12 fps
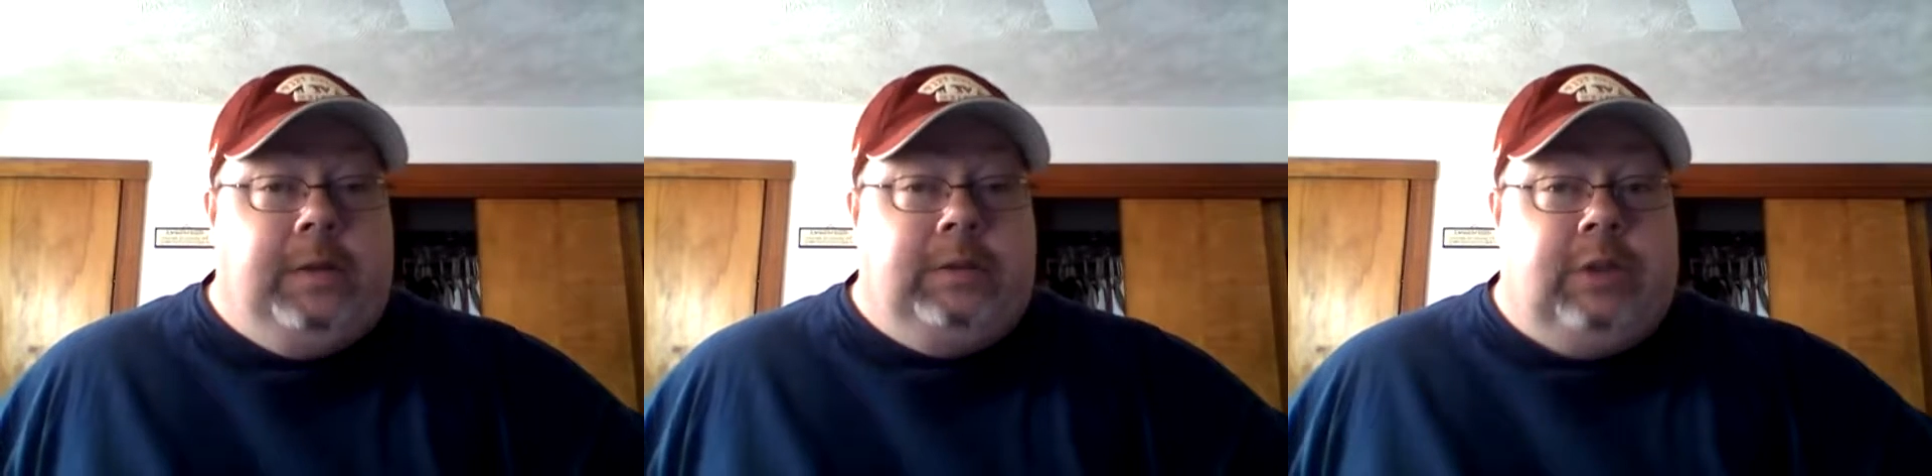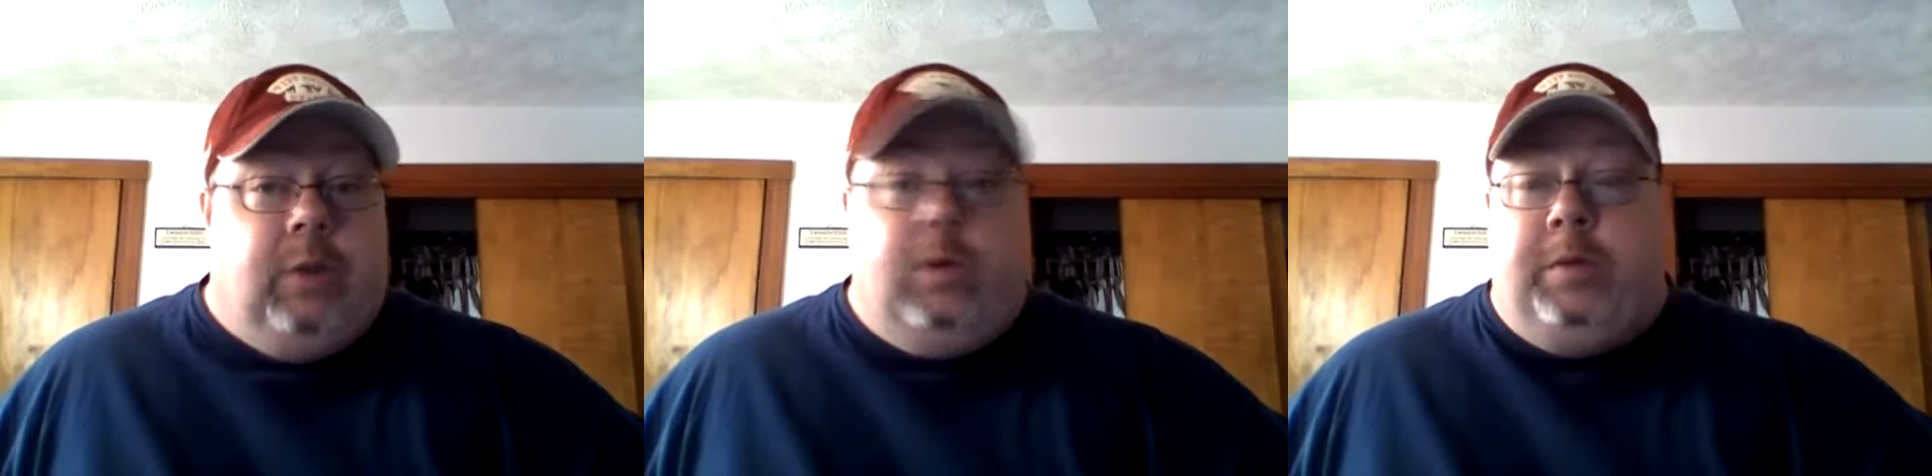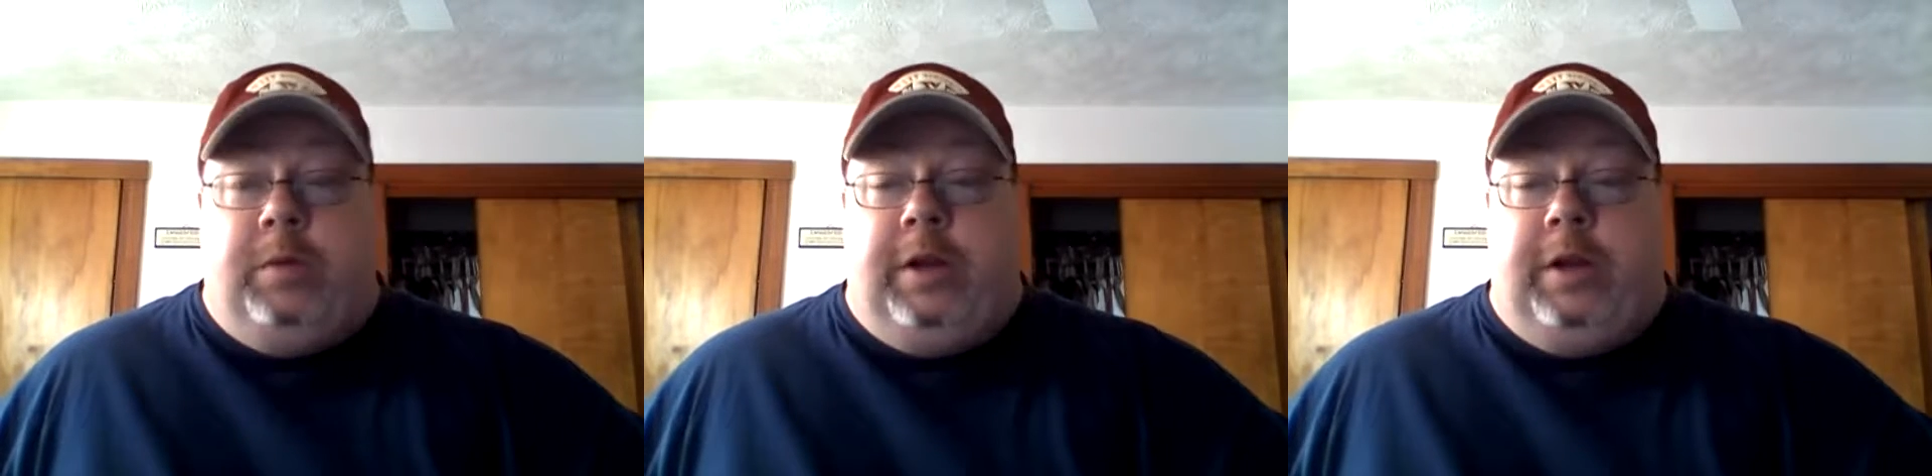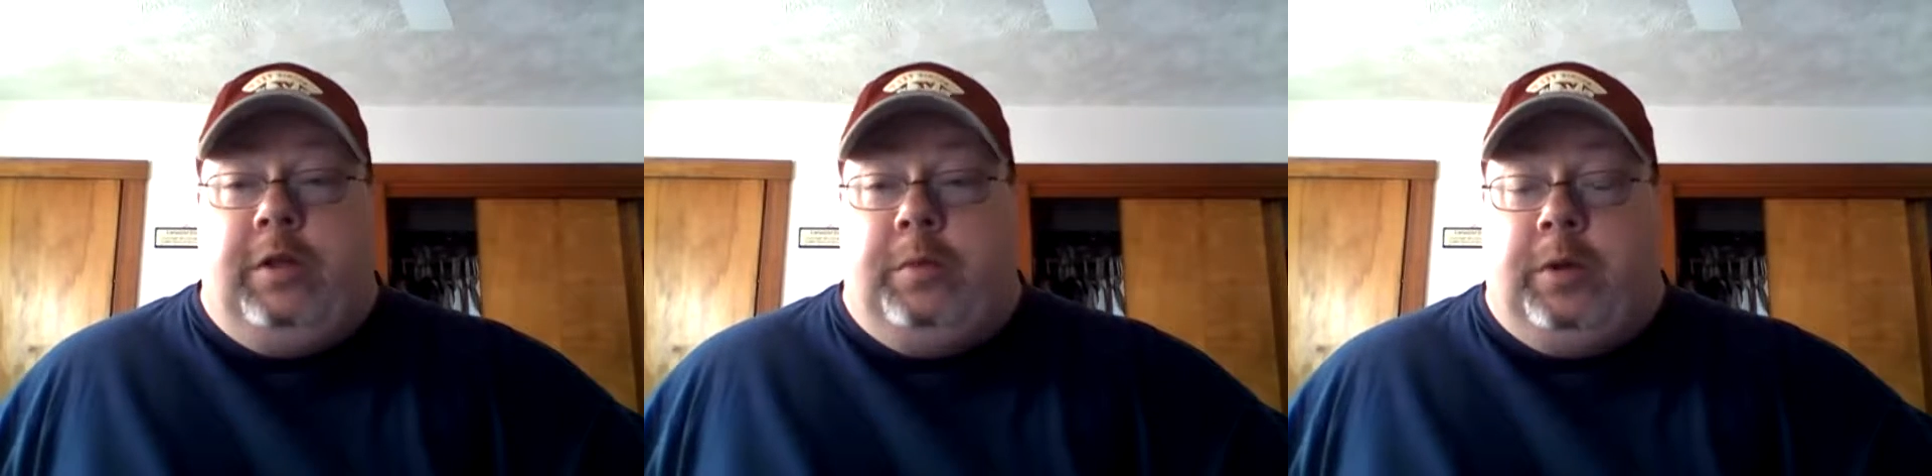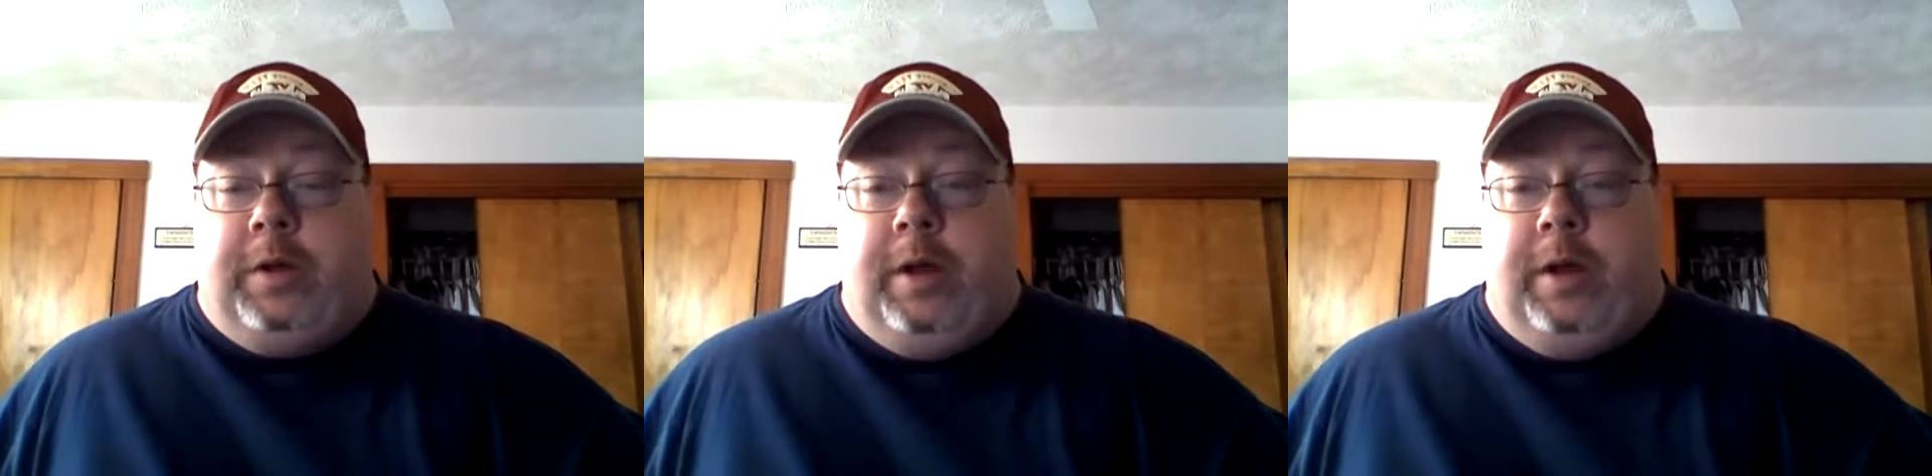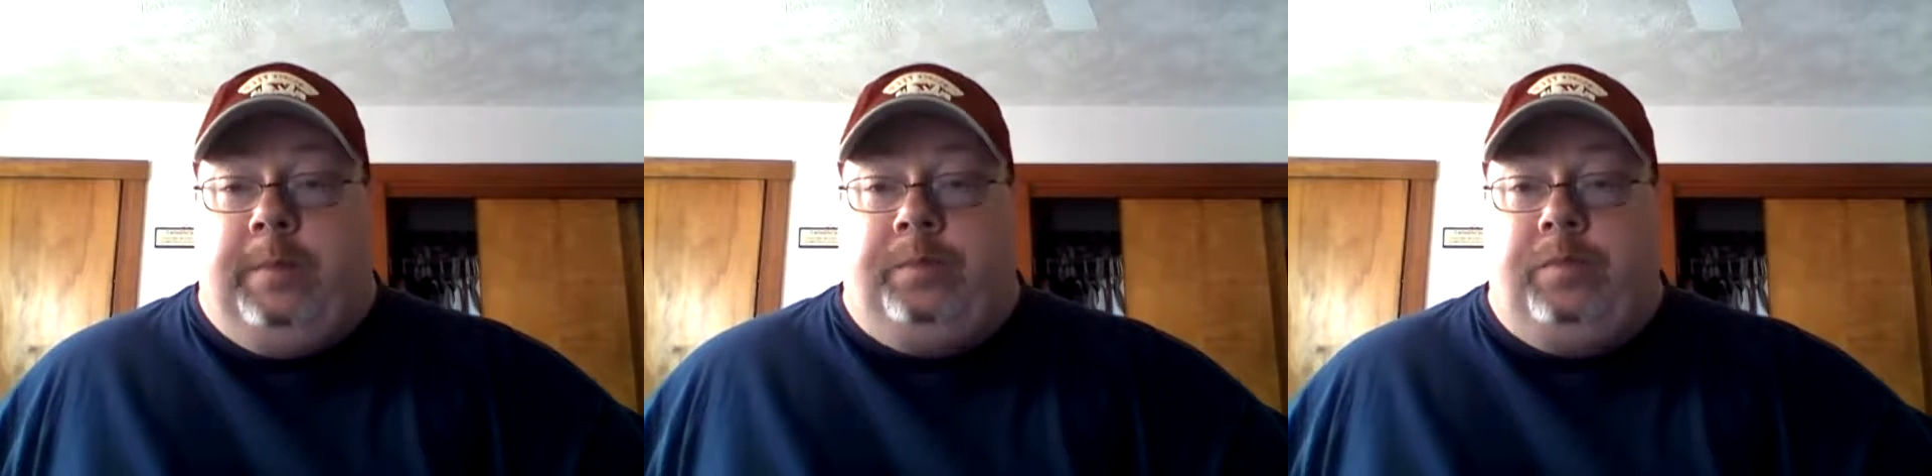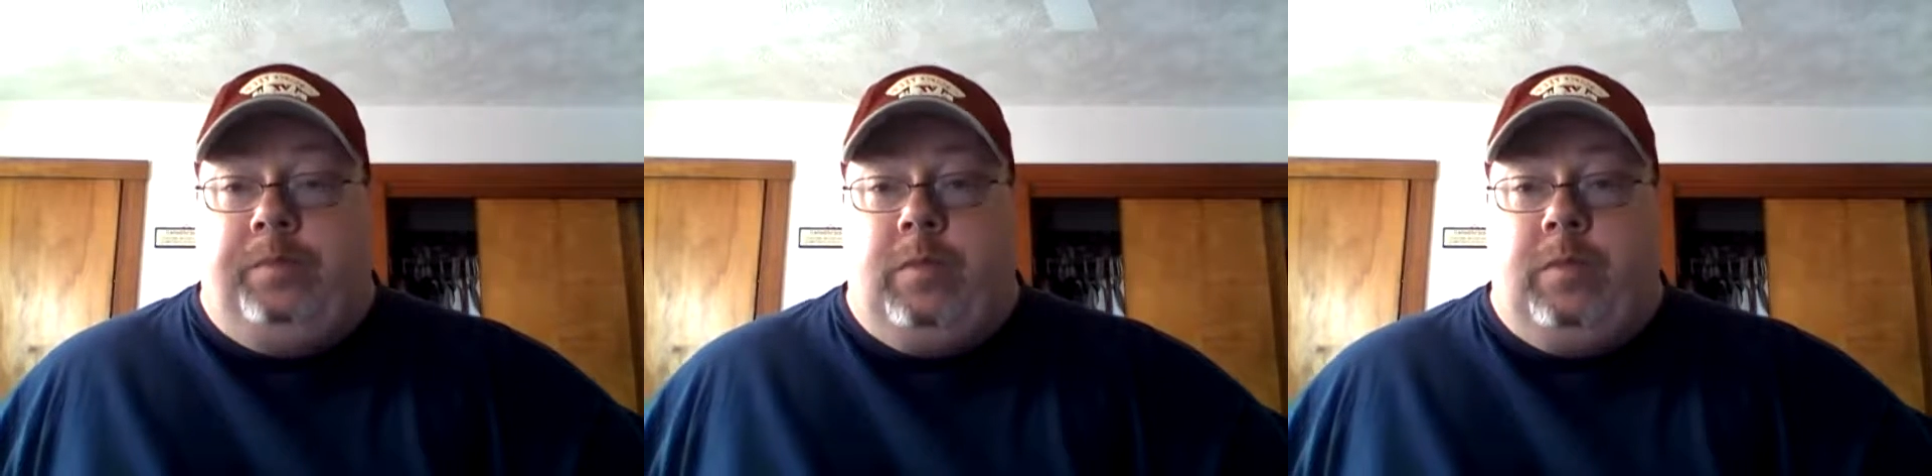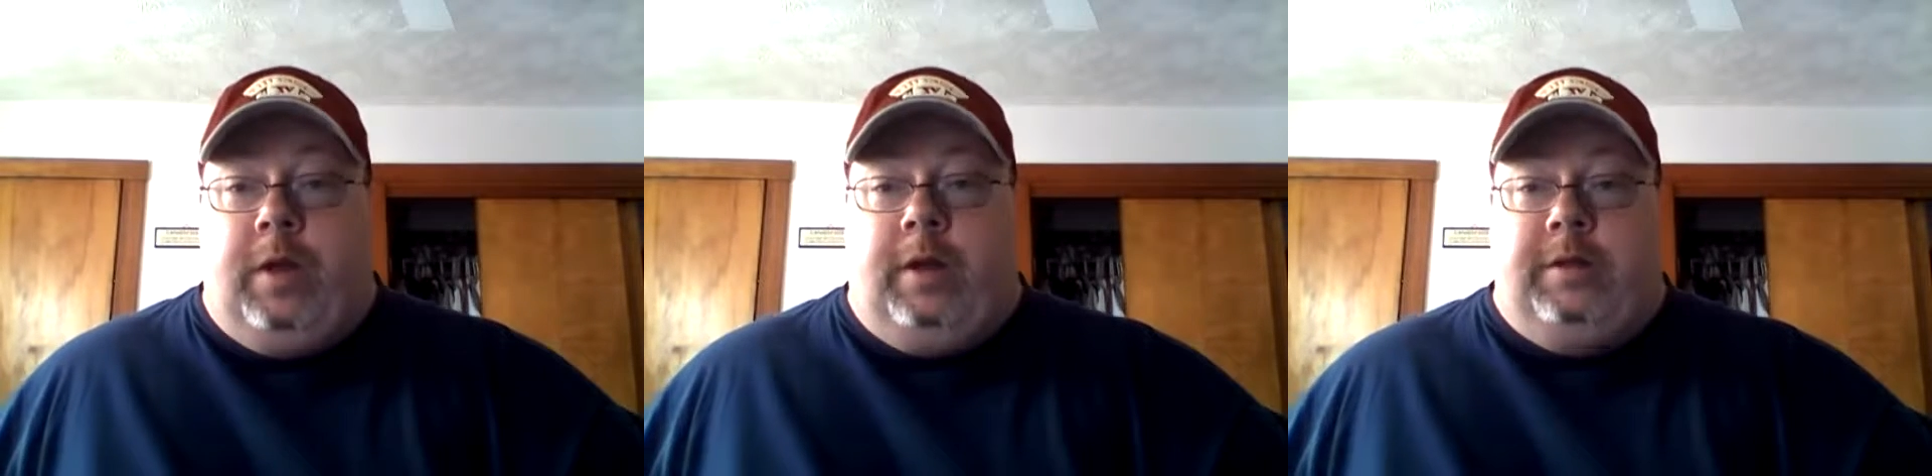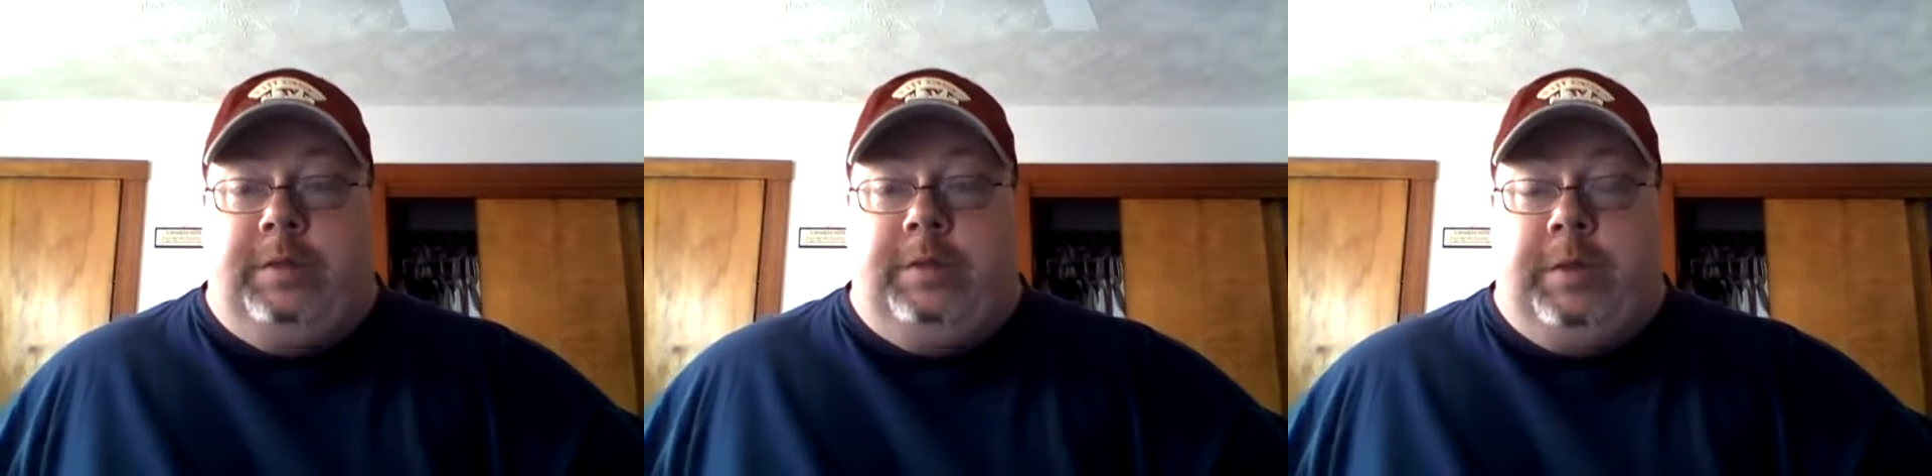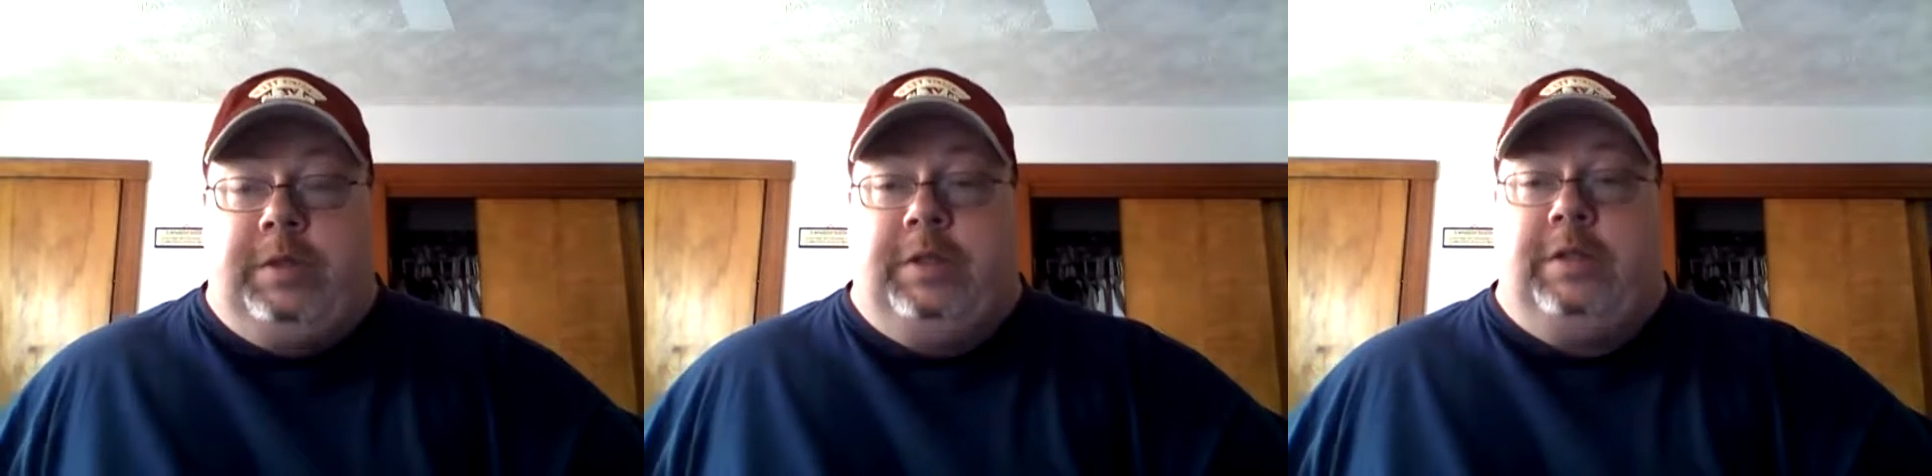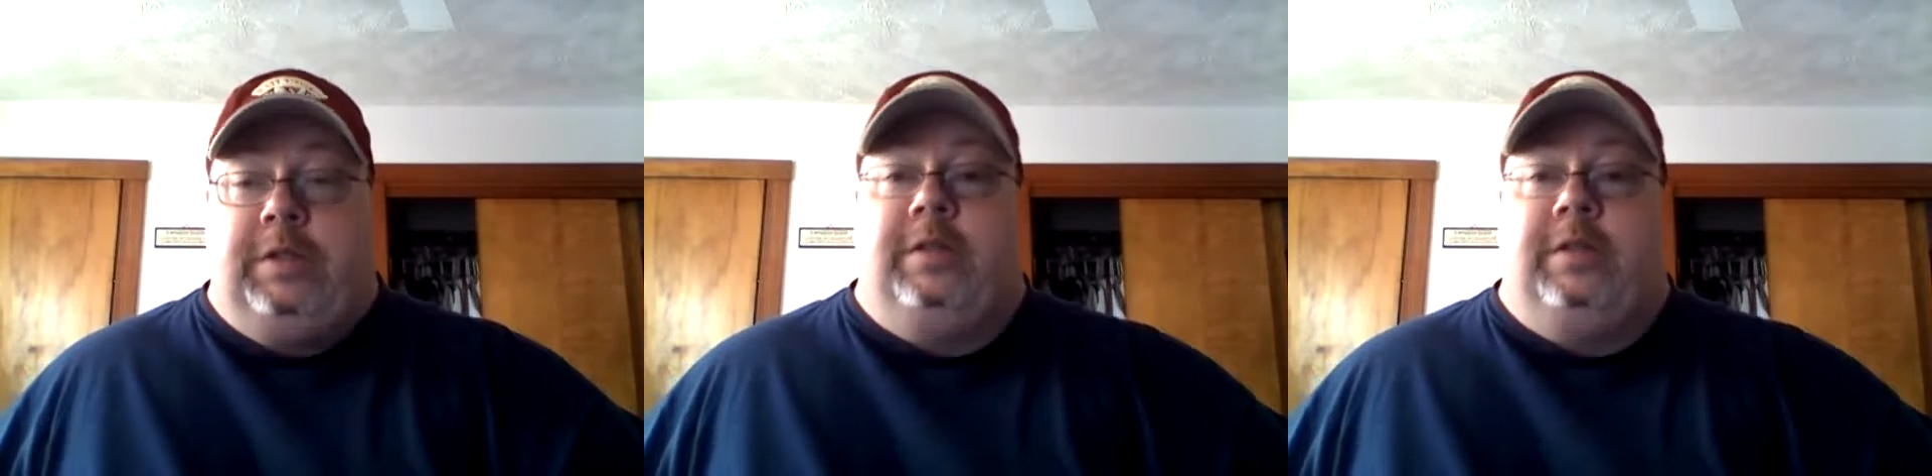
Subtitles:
So I wanted to bring another book up, especially since